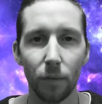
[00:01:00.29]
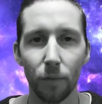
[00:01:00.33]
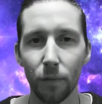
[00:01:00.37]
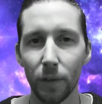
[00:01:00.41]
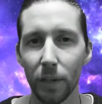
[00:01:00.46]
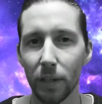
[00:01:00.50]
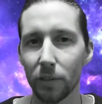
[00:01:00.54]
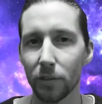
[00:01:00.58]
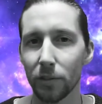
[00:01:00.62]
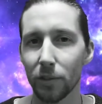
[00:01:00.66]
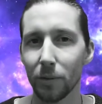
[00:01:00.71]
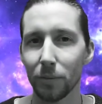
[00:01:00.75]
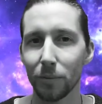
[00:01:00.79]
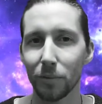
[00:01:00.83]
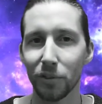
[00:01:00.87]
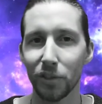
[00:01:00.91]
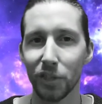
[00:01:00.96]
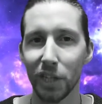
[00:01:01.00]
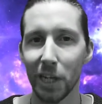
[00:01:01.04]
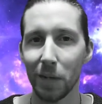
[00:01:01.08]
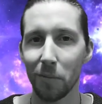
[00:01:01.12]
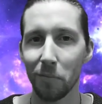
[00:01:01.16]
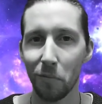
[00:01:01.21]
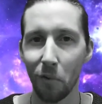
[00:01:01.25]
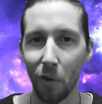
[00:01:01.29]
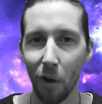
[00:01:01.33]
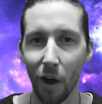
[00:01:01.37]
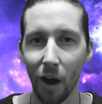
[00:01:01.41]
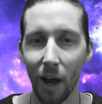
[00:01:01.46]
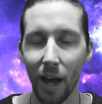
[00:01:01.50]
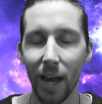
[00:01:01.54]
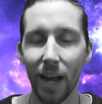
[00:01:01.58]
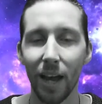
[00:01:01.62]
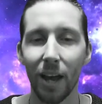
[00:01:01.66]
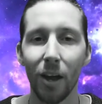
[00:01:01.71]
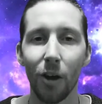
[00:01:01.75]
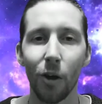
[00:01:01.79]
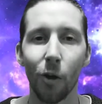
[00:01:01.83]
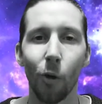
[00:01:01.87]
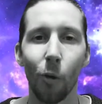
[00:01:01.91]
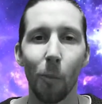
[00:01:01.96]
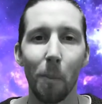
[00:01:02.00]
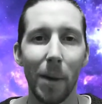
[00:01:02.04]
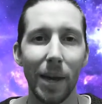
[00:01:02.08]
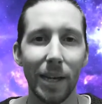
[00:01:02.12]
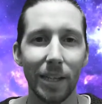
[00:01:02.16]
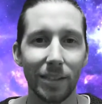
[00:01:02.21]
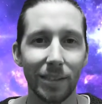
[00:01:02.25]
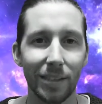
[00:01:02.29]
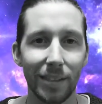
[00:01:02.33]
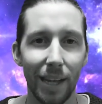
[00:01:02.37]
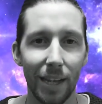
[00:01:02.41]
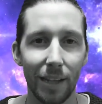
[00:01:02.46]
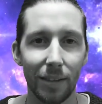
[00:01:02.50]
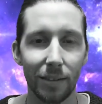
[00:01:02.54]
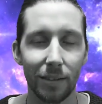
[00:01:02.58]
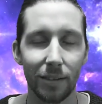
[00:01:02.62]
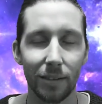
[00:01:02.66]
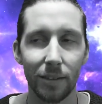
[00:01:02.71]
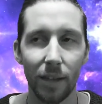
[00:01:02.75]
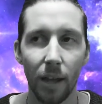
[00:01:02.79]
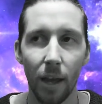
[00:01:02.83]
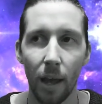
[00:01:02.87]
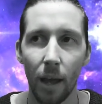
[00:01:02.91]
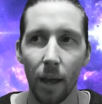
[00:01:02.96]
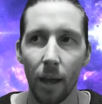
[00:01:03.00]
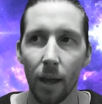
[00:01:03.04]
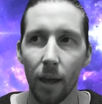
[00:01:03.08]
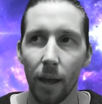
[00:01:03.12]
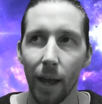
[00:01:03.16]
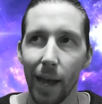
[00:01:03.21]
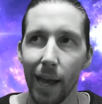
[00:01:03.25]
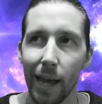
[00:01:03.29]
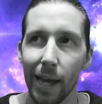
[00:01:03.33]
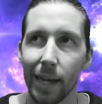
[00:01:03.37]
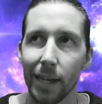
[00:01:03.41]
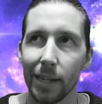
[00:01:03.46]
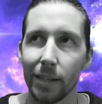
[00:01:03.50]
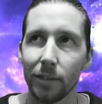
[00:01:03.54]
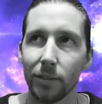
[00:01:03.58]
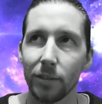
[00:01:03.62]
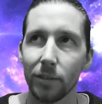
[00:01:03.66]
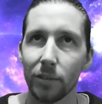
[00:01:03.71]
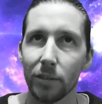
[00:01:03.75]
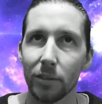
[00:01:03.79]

things don't seem right or make sense, and